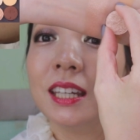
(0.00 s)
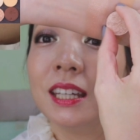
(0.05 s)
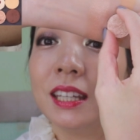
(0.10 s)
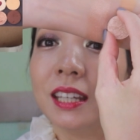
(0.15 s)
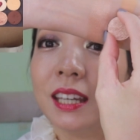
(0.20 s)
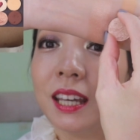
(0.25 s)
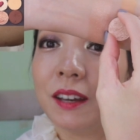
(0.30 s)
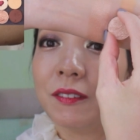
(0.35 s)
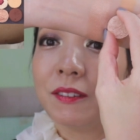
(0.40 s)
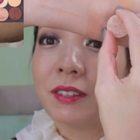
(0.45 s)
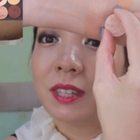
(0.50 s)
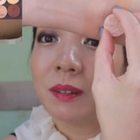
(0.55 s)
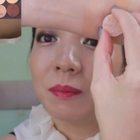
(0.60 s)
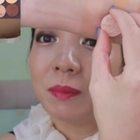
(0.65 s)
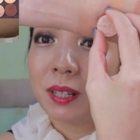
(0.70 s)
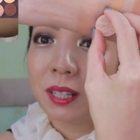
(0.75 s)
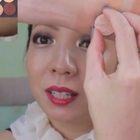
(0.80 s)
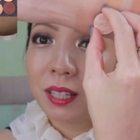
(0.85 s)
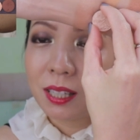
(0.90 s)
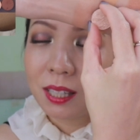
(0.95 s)
they have
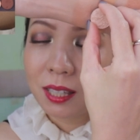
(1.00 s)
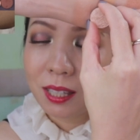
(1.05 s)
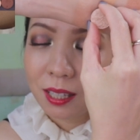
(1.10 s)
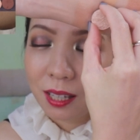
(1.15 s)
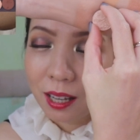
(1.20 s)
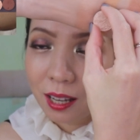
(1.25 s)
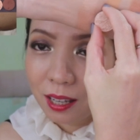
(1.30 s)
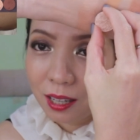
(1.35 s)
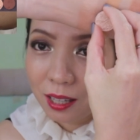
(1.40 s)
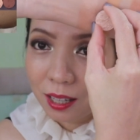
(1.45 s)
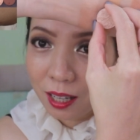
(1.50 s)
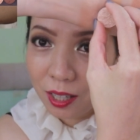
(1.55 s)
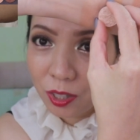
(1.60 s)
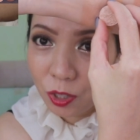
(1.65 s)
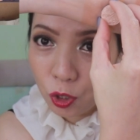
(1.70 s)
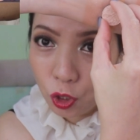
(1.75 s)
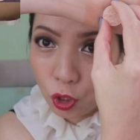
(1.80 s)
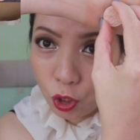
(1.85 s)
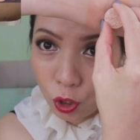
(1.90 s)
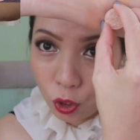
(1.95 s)
similar color
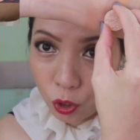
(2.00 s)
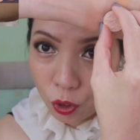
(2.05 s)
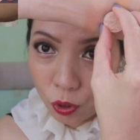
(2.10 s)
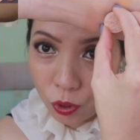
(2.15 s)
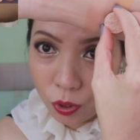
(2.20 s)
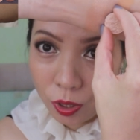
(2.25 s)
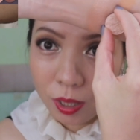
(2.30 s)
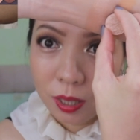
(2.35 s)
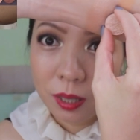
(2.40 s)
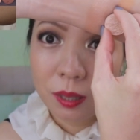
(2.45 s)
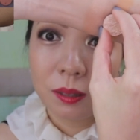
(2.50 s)
undertone,